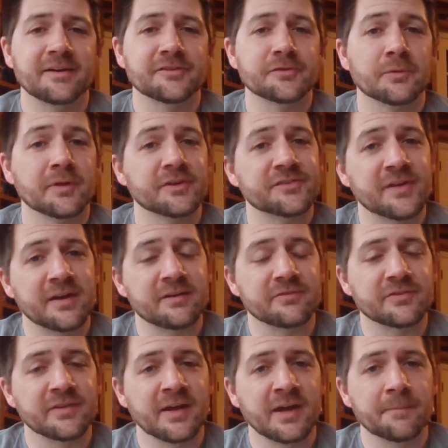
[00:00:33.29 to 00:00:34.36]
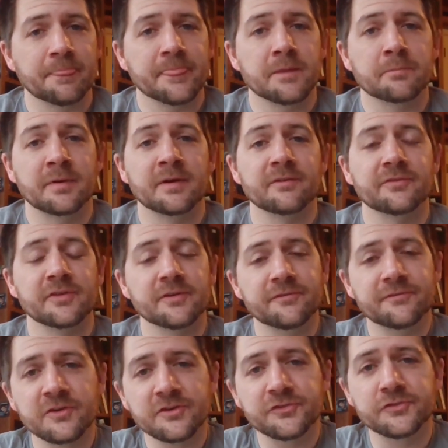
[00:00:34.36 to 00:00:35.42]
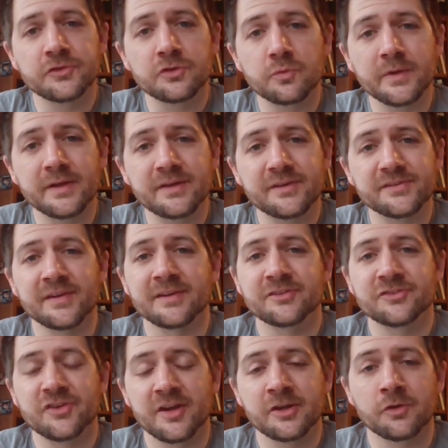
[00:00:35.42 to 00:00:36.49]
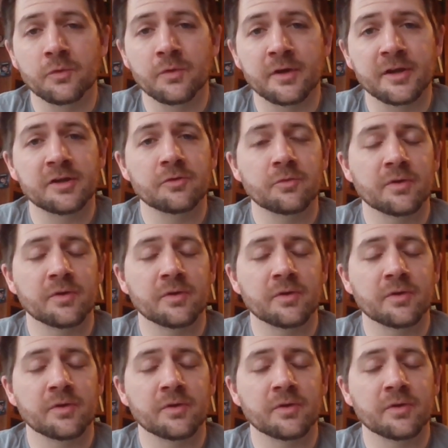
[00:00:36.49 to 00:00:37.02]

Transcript: So we're excited for that. But for the first 2 weeks in January,